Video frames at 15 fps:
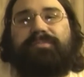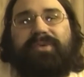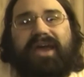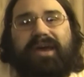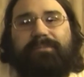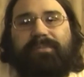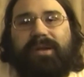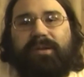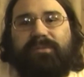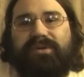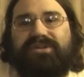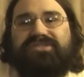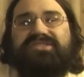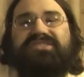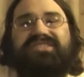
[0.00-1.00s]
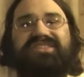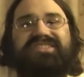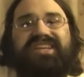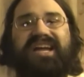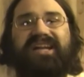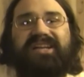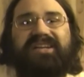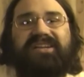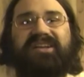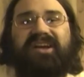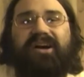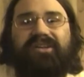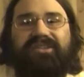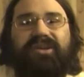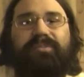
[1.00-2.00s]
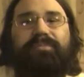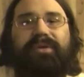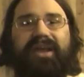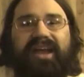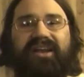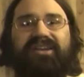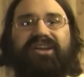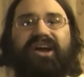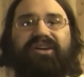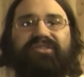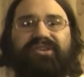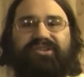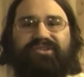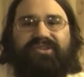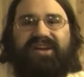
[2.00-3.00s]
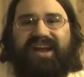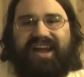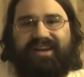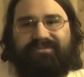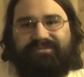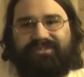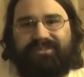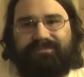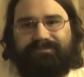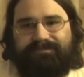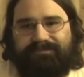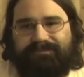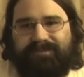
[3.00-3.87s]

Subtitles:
of the band members decided to call their band Covercraft.